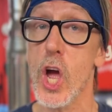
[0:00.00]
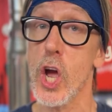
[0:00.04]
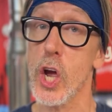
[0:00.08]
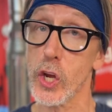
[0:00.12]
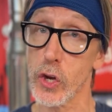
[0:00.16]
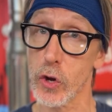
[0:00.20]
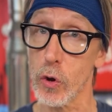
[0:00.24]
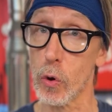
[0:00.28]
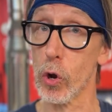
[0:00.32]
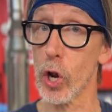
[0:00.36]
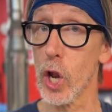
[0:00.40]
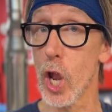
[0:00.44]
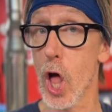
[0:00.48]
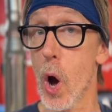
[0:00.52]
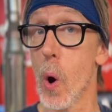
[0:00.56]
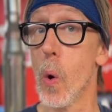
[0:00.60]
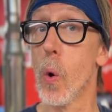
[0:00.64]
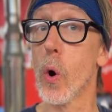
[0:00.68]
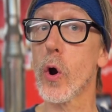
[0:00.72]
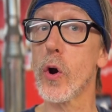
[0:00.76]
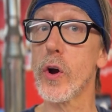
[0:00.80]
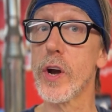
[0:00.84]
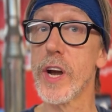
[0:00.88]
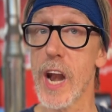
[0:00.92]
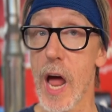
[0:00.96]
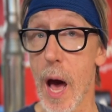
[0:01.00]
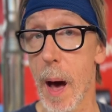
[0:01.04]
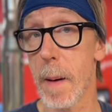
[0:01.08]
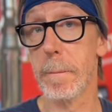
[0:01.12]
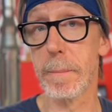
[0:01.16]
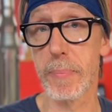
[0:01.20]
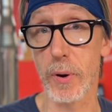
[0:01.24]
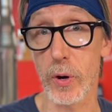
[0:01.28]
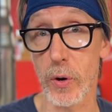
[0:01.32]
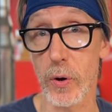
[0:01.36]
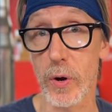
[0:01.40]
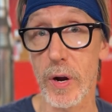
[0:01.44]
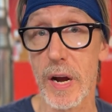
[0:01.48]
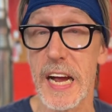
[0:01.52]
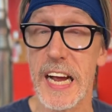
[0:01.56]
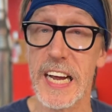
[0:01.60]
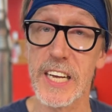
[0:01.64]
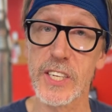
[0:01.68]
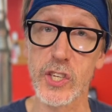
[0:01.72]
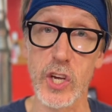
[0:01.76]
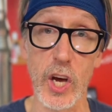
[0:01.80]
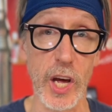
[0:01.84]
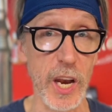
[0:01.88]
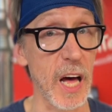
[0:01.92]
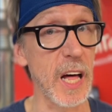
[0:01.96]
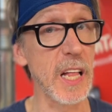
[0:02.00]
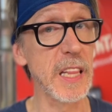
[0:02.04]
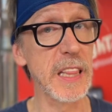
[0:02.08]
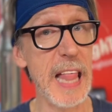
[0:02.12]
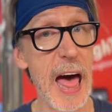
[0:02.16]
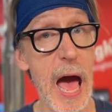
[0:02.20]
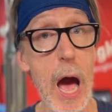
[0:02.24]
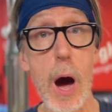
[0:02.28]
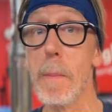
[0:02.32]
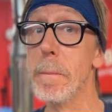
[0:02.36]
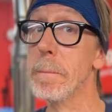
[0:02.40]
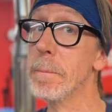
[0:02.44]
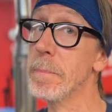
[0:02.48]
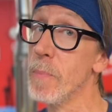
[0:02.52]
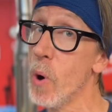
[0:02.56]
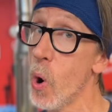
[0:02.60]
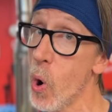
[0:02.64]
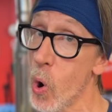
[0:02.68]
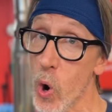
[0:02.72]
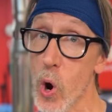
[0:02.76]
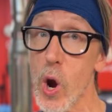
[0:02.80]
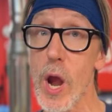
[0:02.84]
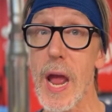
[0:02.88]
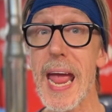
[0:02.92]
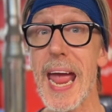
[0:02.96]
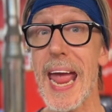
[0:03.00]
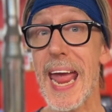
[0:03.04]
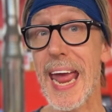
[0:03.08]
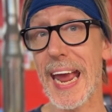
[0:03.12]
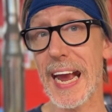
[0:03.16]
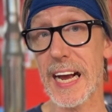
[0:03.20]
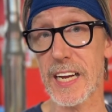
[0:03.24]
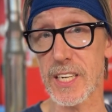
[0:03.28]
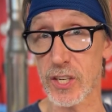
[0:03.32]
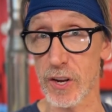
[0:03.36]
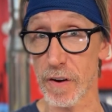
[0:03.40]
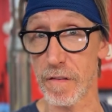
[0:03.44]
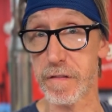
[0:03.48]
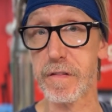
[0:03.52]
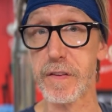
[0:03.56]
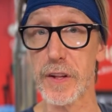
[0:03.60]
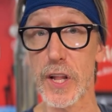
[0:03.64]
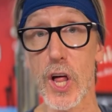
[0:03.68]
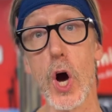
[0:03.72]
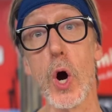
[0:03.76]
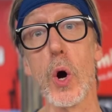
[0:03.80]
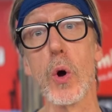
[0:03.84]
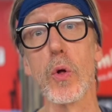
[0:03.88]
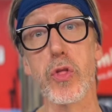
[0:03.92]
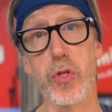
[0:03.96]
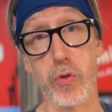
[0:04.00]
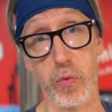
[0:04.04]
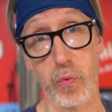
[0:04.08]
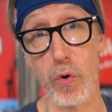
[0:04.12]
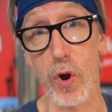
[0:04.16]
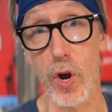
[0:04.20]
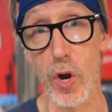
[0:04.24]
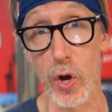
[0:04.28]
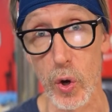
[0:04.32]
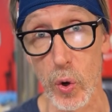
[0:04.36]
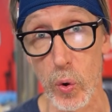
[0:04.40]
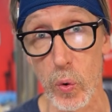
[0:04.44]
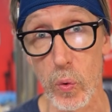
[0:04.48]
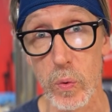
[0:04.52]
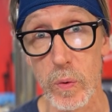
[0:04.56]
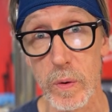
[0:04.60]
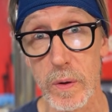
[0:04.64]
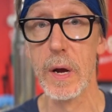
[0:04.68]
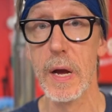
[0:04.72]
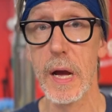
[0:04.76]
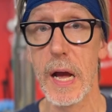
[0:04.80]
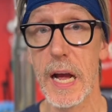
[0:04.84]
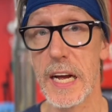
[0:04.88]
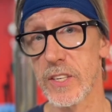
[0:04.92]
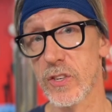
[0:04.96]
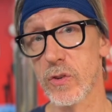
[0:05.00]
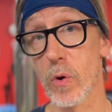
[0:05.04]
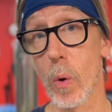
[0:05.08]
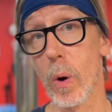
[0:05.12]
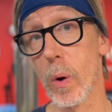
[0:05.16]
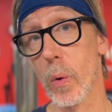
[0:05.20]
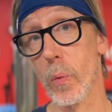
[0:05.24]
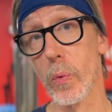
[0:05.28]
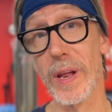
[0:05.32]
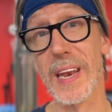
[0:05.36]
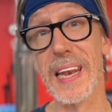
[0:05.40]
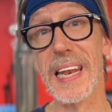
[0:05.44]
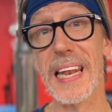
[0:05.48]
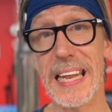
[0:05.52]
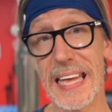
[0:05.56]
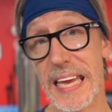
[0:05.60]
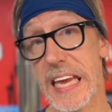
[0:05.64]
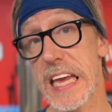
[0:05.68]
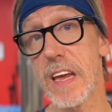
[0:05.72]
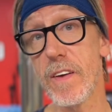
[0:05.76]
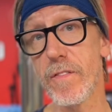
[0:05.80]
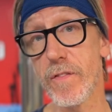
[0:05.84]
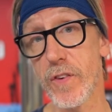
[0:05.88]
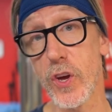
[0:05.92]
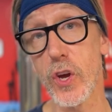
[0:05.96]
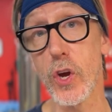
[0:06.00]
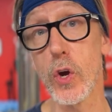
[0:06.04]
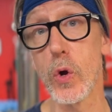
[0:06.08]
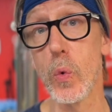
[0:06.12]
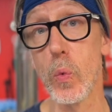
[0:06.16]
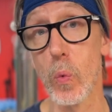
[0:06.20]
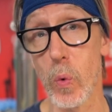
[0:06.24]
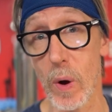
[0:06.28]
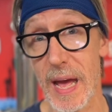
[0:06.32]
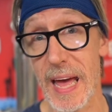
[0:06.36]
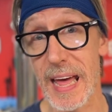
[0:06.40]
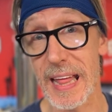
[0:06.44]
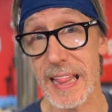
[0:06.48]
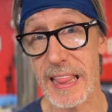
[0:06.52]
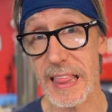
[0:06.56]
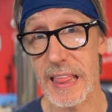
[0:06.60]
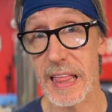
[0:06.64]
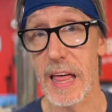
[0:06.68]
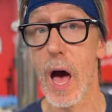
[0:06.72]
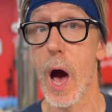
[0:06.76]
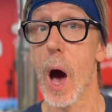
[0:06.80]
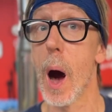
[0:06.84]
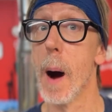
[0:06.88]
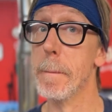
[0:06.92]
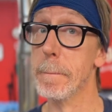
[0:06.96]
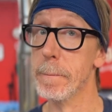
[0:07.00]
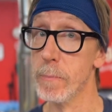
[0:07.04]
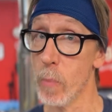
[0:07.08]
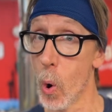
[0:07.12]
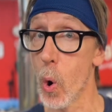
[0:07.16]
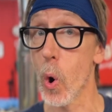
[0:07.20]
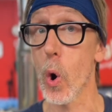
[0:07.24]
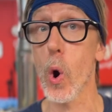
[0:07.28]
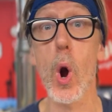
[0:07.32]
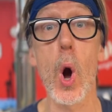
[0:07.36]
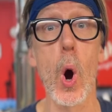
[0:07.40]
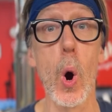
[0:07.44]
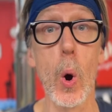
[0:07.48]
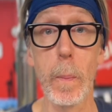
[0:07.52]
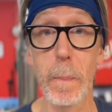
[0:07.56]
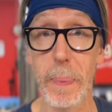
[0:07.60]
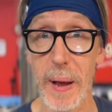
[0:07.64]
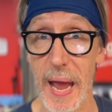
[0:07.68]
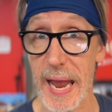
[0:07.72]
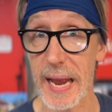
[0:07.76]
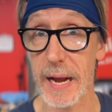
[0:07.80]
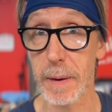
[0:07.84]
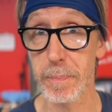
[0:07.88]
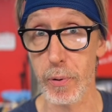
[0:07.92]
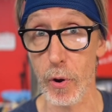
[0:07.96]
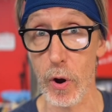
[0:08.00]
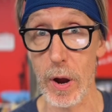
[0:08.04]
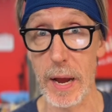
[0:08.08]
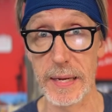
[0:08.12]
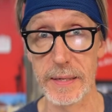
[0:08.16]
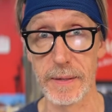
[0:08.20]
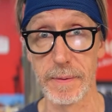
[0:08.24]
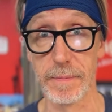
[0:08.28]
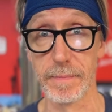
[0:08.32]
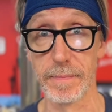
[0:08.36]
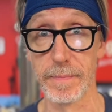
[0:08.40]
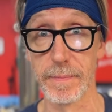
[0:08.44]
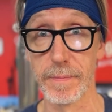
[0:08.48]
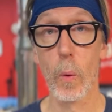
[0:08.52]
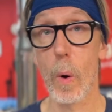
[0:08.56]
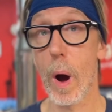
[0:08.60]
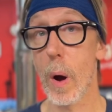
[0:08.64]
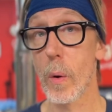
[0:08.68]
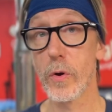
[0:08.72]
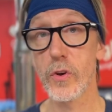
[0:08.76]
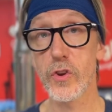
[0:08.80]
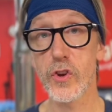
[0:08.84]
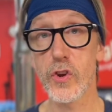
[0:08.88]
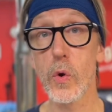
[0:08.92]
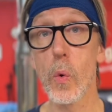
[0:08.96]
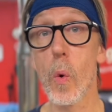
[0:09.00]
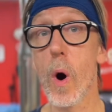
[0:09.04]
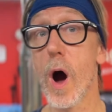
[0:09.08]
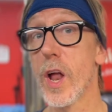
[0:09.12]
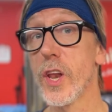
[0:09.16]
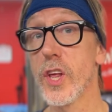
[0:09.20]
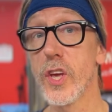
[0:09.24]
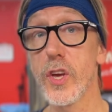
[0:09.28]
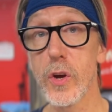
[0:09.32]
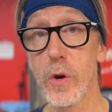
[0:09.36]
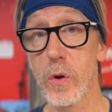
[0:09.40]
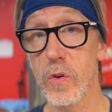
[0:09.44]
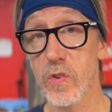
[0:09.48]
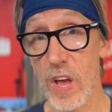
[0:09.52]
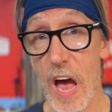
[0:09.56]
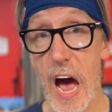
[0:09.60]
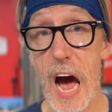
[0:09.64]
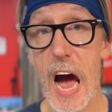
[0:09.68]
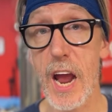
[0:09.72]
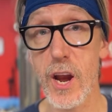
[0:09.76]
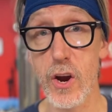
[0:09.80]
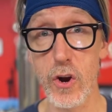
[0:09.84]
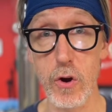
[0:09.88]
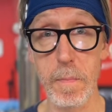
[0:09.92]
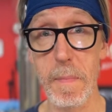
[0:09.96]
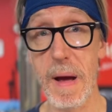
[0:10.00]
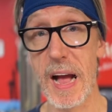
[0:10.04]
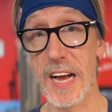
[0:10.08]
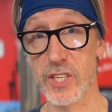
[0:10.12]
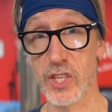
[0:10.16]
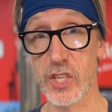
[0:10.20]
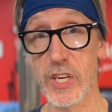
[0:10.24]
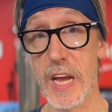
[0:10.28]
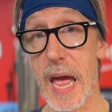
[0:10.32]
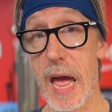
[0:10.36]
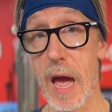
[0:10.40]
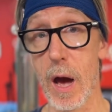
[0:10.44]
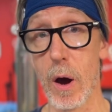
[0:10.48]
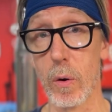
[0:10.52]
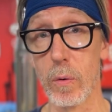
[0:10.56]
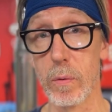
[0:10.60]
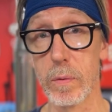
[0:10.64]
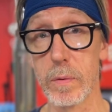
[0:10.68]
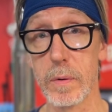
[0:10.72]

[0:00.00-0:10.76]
your lower number is going to allow more ink to flow through, and so it would leave you with a more opaque print. Why would you want to use higher mesh count?